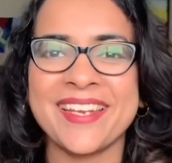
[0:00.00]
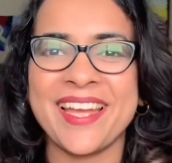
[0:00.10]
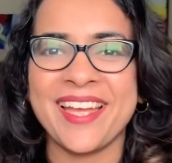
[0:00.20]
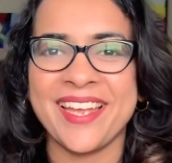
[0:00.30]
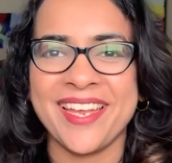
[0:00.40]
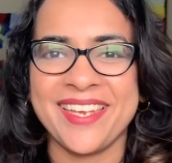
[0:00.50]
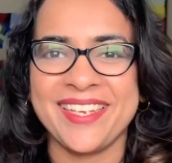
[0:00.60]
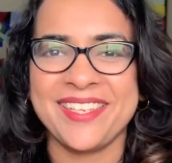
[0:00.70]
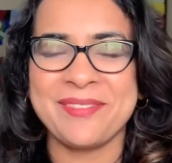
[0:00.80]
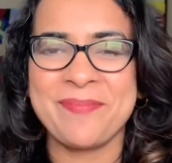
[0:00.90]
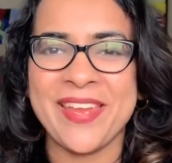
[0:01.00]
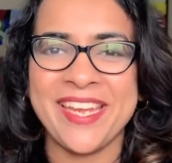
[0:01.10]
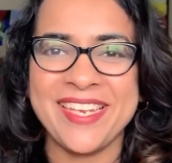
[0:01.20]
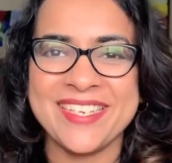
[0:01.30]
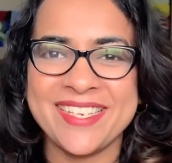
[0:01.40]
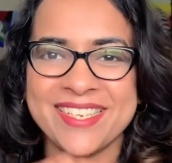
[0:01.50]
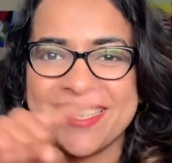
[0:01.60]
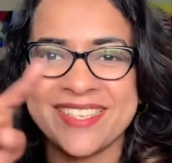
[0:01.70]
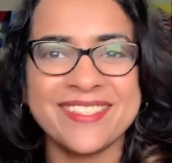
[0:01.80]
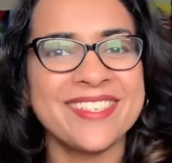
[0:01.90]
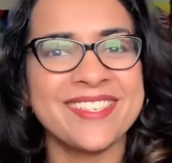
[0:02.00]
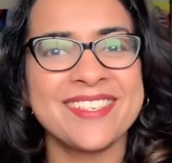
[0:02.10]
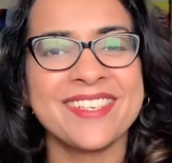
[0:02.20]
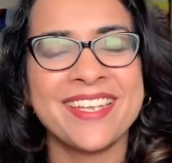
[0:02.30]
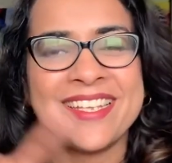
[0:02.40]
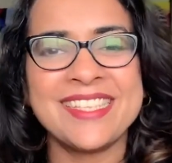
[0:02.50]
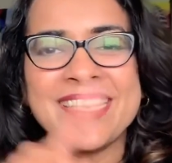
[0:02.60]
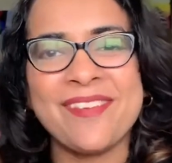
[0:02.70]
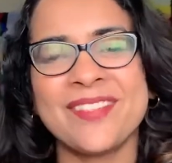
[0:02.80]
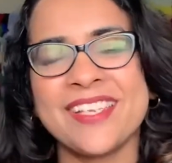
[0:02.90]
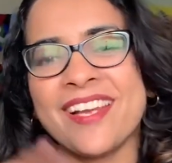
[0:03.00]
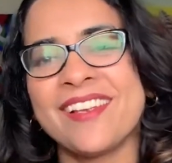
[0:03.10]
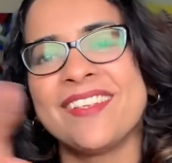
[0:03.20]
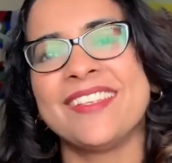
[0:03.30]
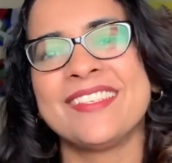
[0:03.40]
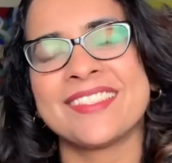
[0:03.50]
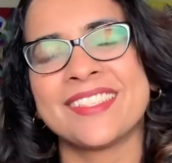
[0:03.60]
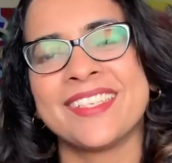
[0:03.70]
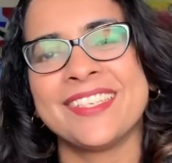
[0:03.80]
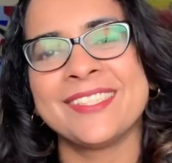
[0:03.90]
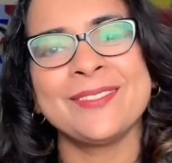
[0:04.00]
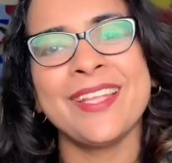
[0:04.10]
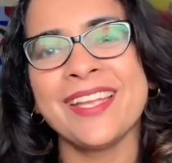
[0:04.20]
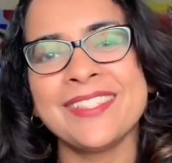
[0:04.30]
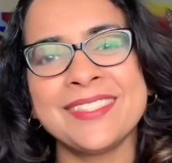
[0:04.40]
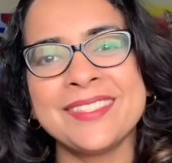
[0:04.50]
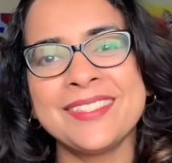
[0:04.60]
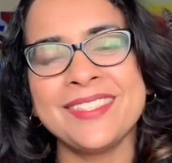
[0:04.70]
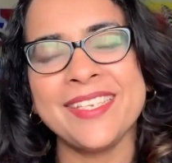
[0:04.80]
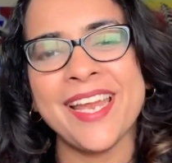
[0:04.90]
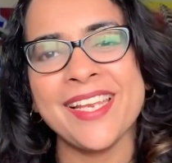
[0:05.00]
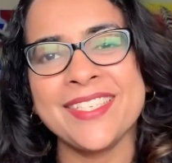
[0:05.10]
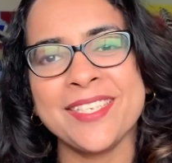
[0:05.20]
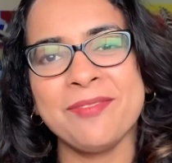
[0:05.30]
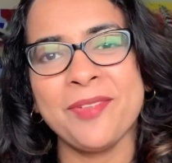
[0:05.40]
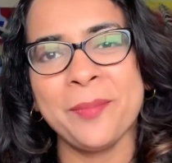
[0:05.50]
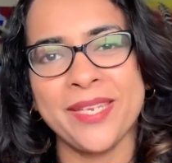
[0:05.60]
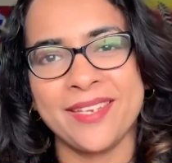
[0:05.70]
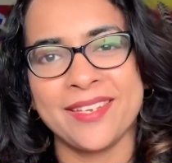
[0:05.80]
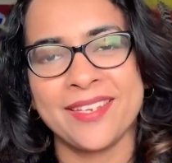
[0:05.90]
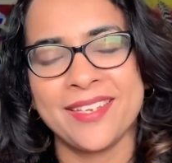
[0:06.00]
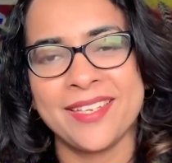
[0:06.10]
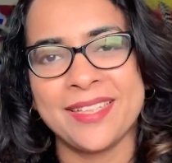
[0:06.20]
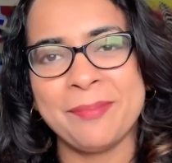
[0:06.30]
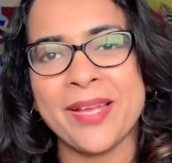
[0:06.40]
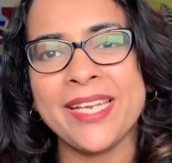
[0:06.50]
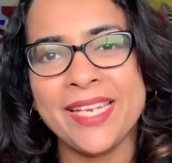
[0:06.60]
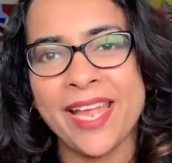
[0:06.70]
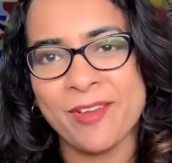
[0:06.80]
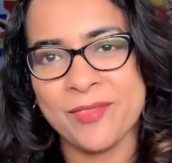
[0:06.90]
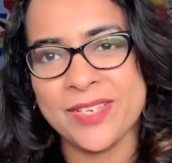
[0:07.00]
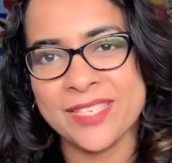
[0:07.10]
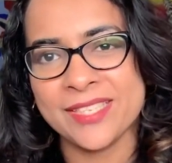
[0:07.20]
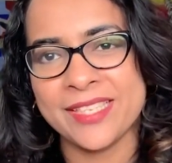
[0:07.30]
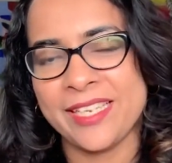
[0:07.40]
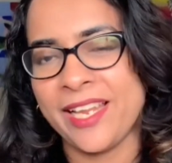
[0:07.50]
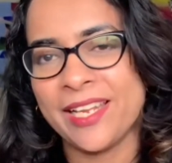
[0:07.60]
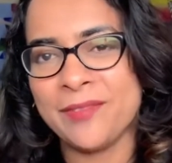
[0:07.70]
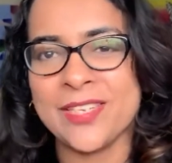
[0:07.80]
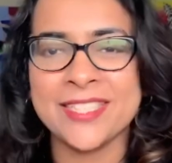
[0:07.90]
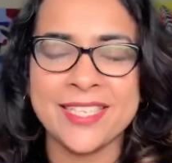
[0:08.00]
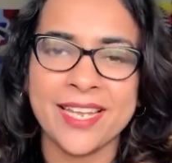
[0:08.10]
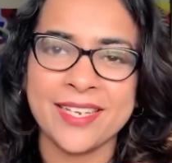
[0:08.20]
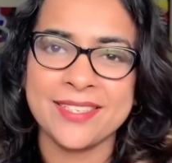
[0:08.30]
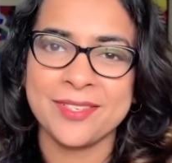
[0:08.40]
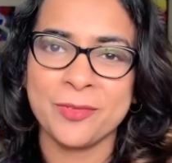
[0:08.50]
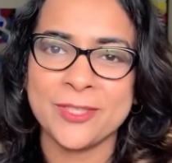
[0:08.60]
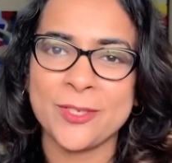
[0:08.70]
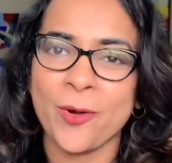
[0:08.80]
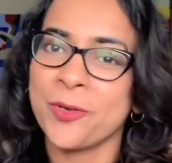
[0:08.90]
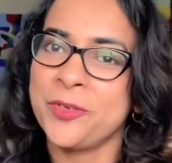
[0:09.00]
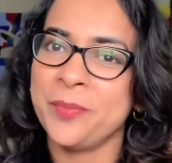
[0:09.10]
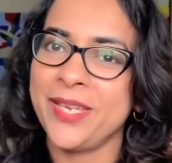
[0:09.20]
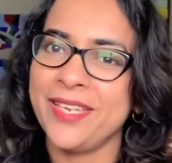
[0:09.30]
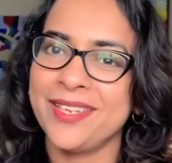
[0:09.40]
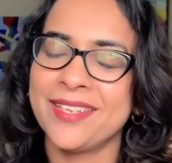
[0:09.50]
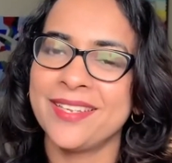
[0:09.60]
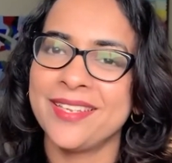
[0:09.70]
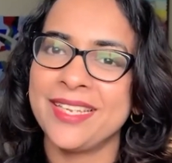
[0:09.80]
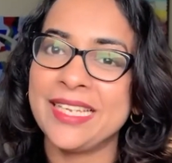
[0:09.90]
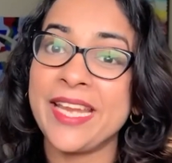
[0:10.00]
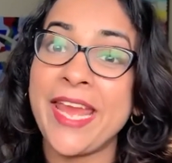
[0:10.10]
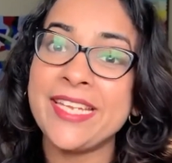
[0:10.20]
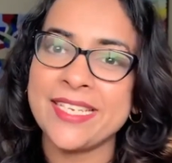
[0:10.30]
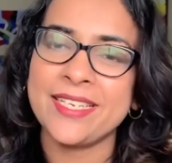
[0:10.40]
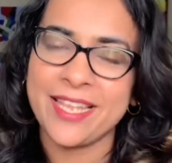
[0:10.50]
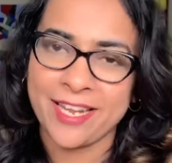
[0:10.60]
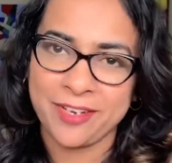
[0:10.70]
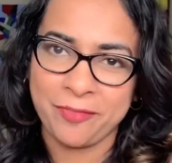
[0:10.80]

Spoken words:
I painted 7 colors. So that's the reality for me. My language, the language that was taught to me, created that